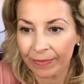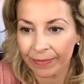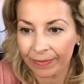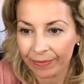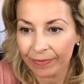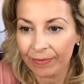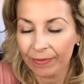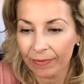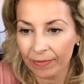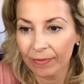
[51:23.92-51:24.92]

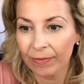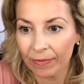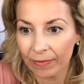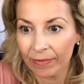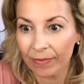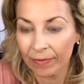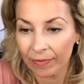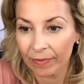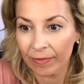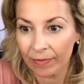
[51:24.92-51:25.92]

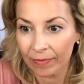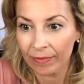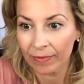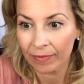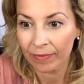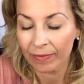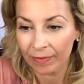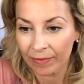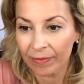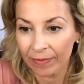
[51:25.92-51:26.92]

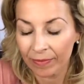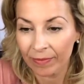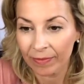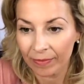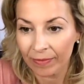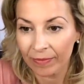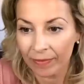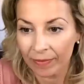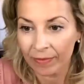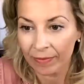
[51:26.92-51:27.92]

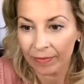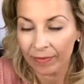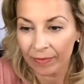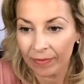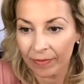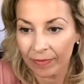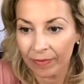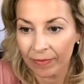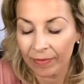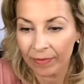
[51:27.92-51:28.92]

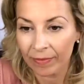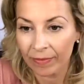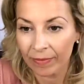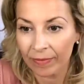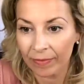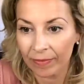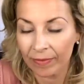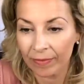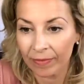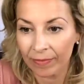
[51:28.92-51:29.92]

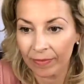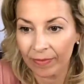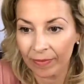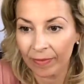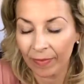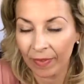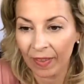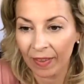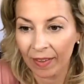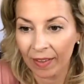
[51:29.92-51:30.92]

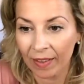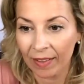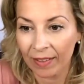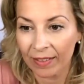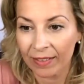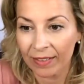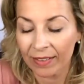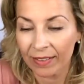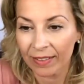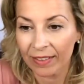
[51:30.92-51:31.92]
No words are spoken by the person on screen.